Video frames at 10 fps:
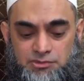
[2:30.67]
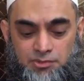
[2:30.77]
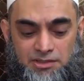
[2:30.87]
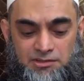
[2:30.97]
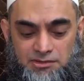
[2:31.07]
So
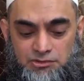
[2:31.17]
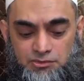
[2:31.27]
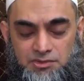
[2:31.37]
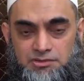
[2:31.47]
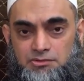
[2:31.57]
when do
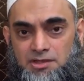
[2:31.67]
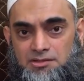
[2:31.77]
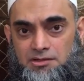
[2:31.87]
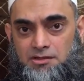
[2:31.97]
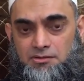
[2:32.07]
we do a
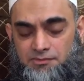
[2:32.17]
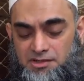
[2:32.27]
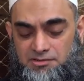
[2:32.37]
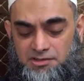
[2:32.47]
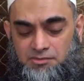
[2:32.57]
zikr
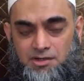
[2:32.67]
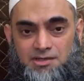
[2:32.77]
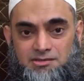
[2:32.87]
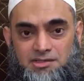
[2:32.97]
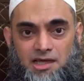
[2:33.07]
of
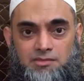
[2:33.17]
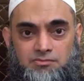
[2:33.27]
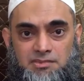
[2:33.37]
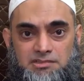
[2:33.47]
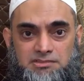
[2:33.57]
istighfar,
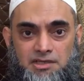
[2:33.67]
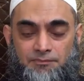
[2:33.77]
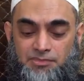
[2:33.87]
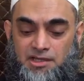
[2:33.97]
that means